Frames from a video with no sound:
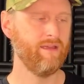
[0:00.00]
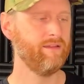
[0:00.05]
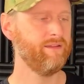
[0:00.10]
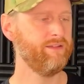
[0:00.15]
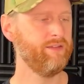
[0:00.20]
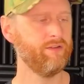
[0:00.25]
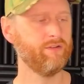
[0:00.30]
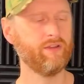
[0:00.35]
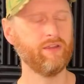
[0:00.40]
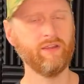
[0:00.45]

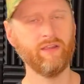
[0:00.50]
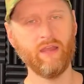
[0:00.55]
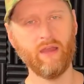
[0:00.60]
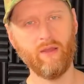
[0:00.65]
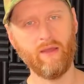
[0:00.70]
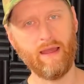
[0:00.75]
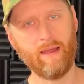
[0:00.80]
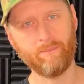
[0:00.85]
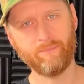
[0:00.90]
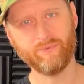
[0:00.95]
You can go
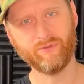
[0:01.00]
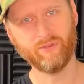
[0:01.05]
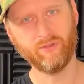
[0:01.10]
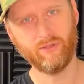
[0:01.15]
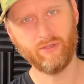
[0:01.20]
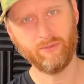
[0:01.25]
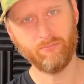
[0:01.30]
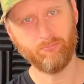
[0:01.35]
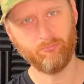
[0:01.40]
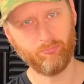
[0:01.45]

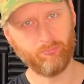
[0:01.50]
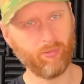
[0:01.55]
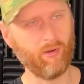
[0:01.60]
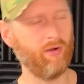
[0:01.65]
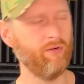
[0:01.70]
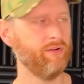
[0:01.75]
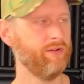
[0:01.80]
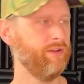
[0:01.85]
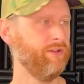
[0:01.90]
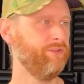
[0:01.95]
absolutely
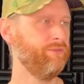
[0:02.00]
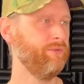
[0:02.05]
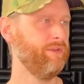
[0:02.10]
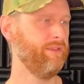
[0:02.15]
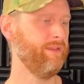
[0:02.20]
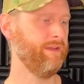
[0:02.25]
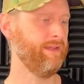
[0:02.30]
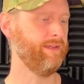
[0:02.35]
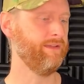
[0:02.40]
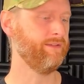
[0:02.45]
bonkers with
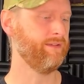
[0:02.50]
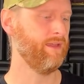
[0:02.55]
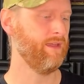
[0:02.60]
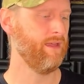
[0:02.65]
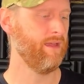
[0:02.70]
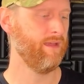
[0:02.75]
these,